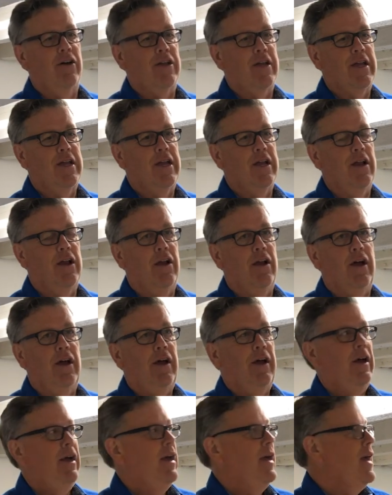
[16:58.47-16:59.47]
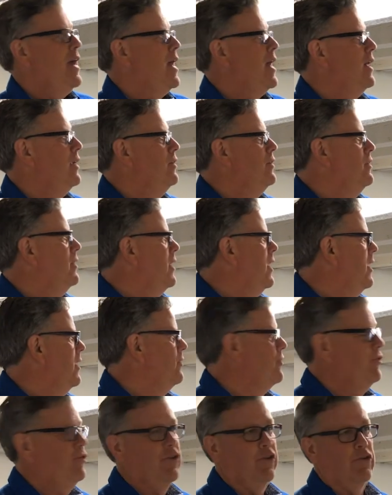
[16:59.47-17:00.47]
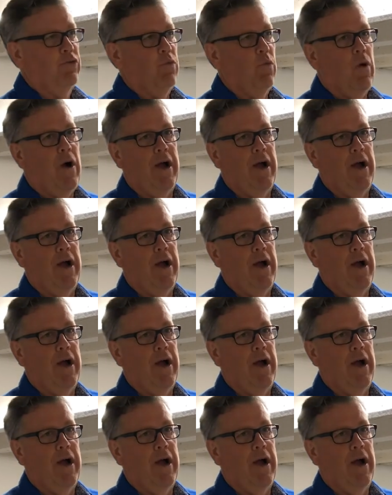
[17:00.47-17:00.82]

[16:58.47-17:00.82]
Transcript: here, and it's just wide